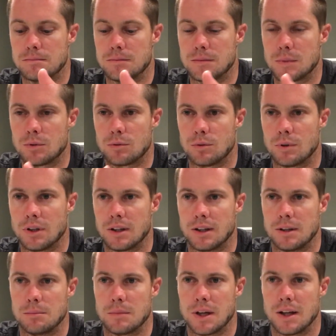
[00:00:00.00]

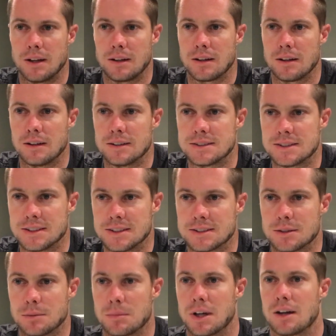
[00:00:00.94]
really make a
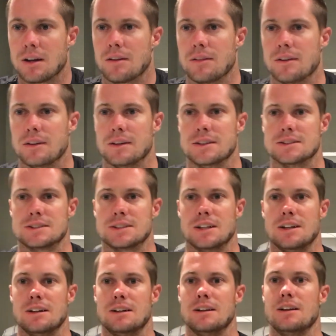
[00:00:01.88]
system out of this
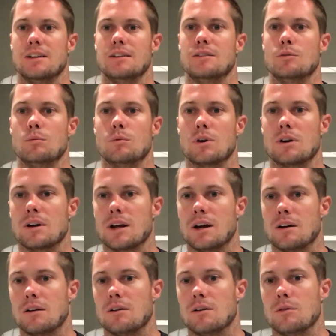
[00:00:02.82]
and get the word
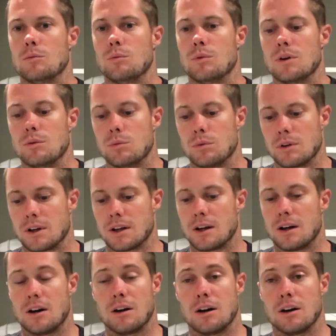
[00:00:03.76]
out on what we're going
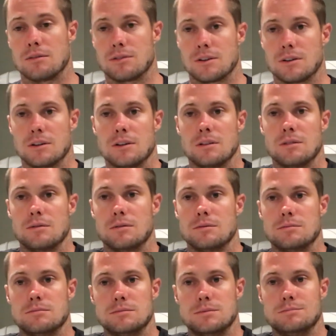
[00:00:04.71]
to offer
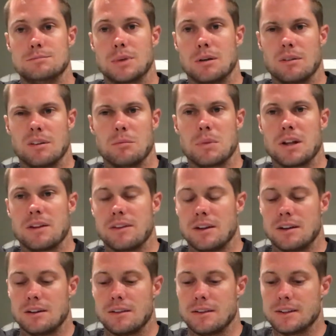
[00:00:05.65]
probably by
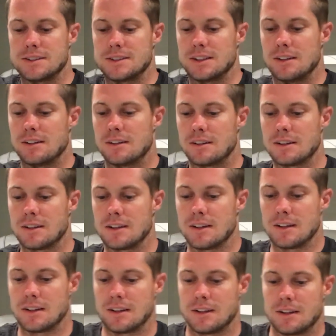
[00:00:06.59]
the end of this year.
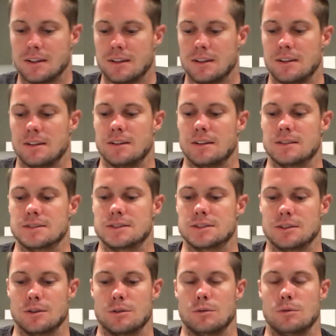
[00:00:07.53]
And
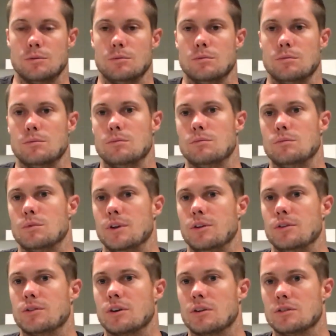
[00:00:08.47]
so when
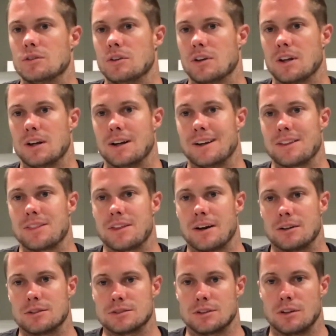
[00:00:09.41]
you start looking at
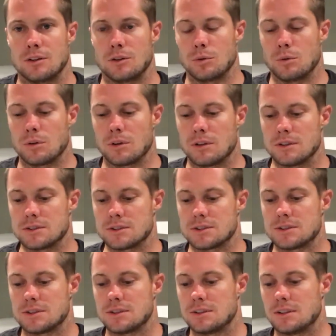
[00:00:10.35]
1,000
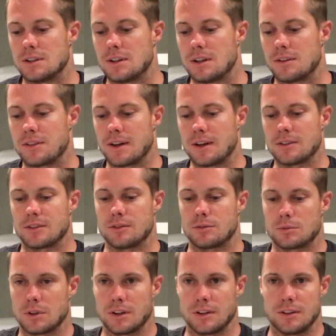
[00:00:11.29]
doors, 1,000
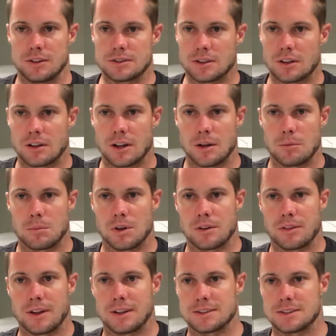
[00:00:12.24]
is really just our number.
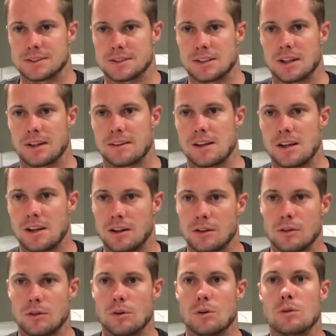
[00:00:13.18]
1,000 is not the
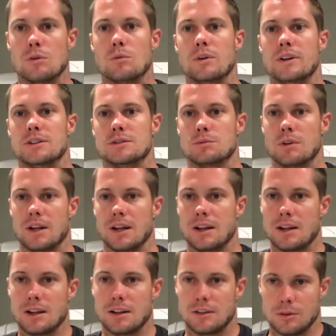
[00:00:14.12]
end goal. We just want to
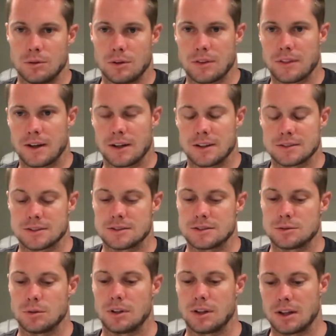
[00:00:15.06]
get to
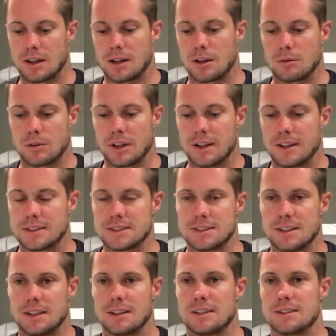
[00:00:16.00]
1,000 so we can kind of
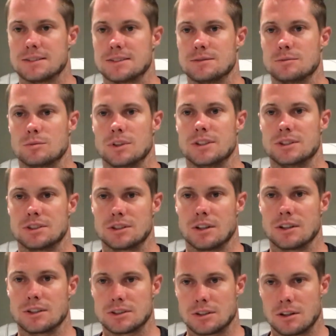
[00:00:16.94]
reassess,
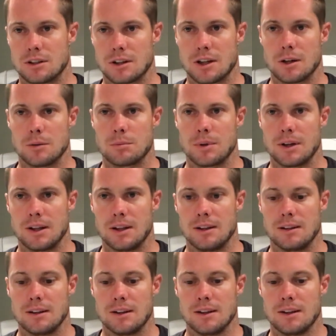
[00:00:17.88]
restructure our
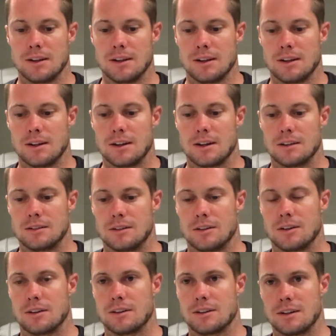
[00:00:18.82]
company, and
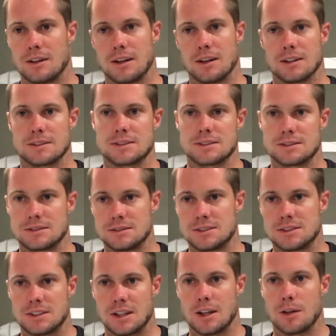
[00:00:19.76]
look at the next
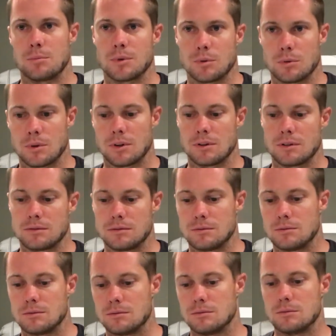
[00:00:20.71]
step or
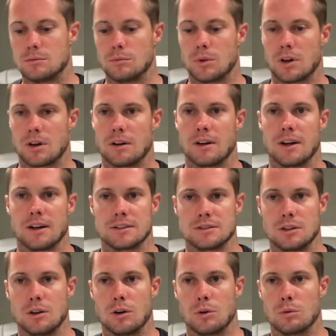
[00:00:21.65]
what our
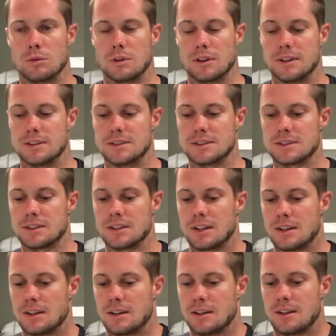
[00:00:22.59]
next goal is.
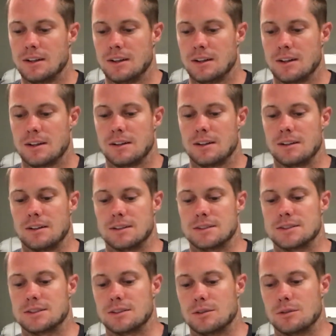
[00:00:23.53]

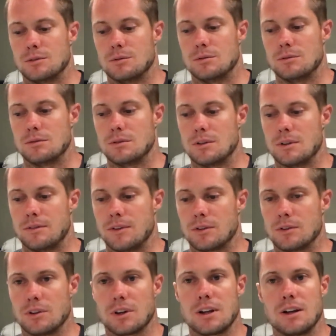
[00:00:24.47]
And so if
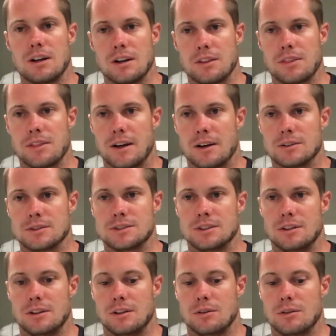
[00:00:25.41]
you're looking at
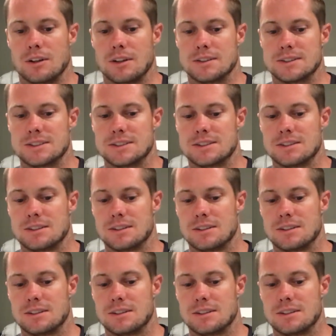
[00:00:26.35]
1,000 units,